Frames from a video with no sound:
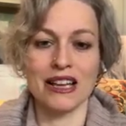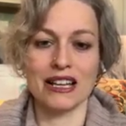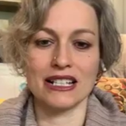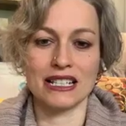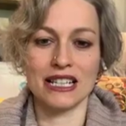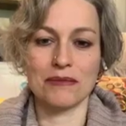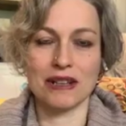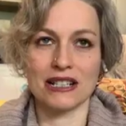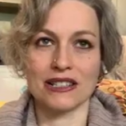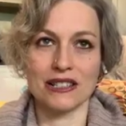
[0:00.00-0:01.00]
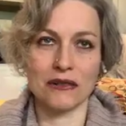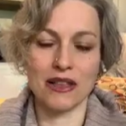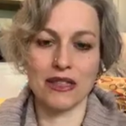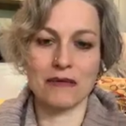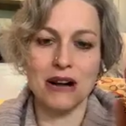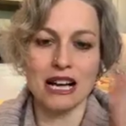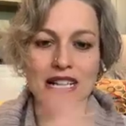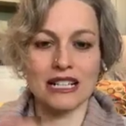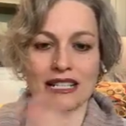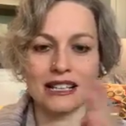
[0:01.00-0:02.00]
and deepens, so when the mind
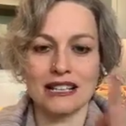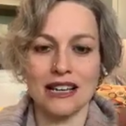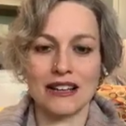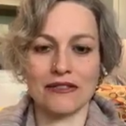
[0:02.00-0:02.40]
isn't like